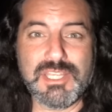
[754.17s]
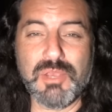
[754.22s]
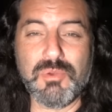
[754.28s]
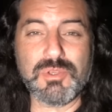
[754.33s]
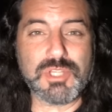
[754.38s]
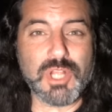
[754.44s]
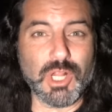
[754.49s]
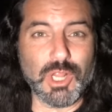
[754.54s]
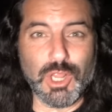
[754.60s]
It
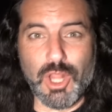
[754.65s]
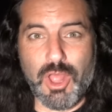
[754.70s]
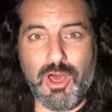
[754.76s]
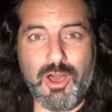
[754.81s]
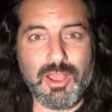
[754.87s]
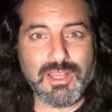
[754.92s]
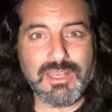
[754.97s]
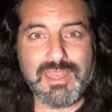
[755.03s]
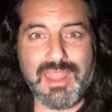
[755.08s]
was a
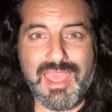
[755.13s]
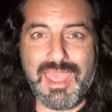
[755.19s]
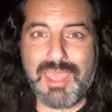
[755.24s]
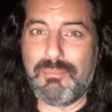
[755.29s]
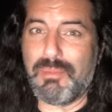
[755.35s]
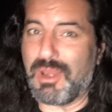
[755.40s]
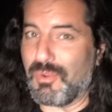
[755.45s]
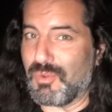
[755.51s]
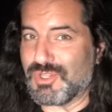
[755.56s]
long day,
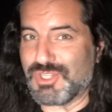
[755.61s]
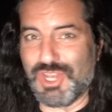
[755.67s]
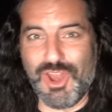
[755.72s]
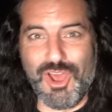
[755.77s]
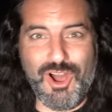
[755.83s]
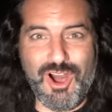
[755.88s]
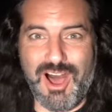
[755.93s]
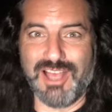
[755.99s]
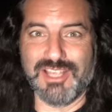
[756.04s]
but it was an
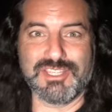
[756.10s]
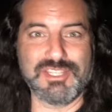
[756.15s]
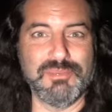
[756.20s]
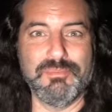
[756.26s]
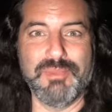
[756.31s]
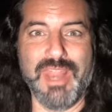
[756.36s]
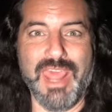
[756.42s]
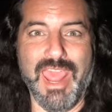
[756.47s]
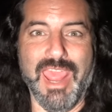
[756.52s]

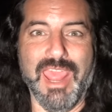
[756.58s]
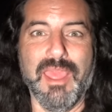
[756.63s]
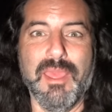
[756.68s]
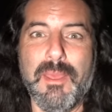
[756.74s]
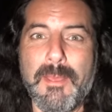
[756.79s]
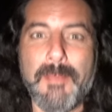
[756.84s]
awesome day.